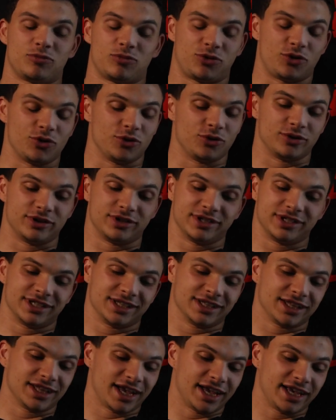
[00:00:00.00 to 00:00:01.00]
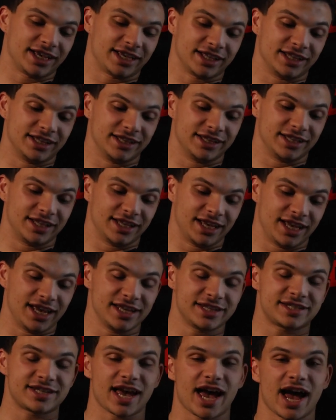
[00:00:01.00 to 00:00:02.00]
Dude, like,
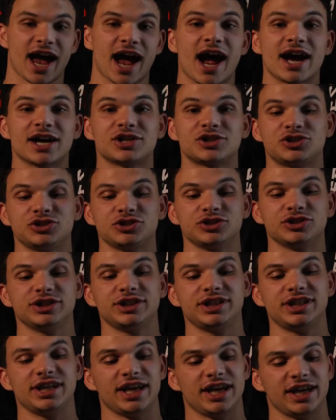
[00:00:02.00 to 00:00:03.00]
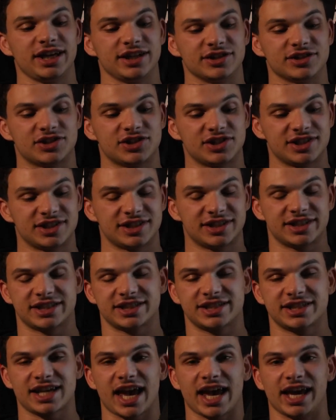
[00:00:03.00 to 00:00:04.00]
it's actually
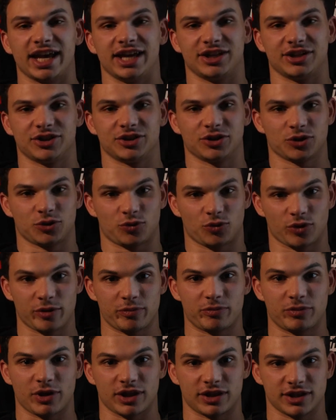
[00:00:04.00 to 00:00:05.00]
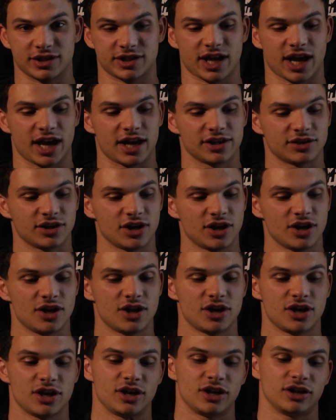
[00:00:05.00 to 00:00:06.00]
insane the grip that this has.
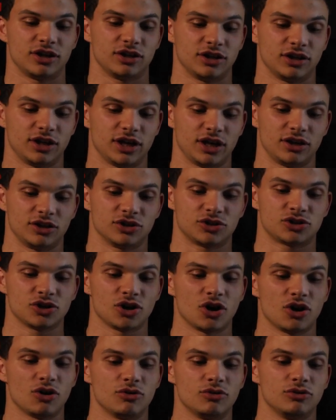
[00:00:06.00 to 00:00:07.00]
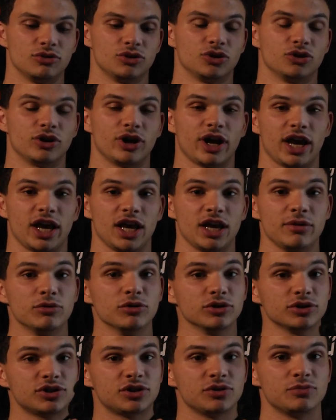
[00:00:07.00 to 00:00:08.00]
So you're
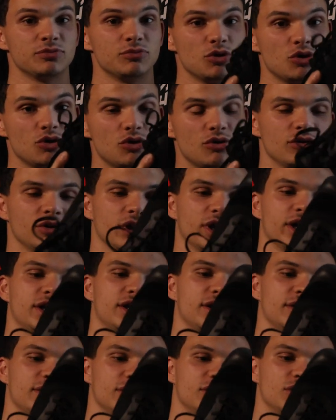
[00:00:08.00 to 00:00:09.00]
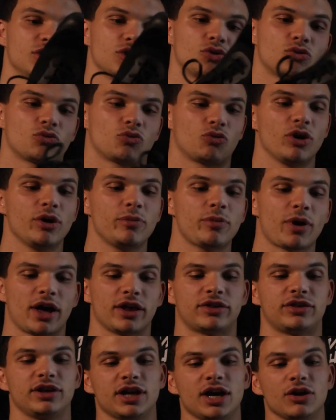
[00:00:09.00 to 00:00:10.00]
able to move, like, the grip, I
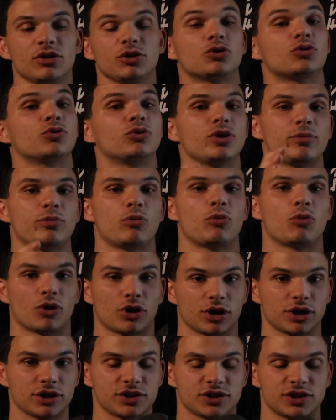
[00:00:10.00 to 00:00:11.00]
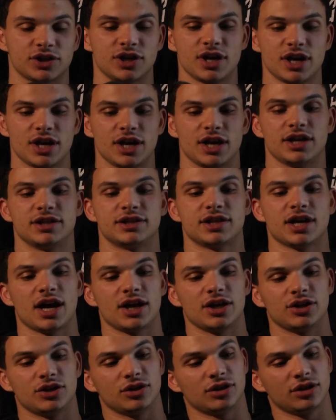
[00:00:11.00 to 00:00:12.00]
think how the grip works is
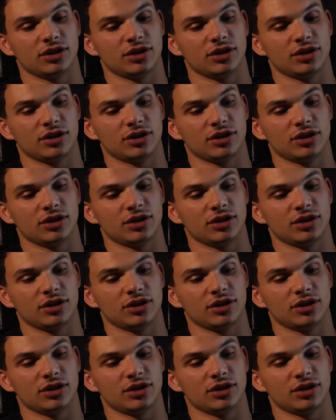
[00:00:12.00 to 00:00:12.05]
that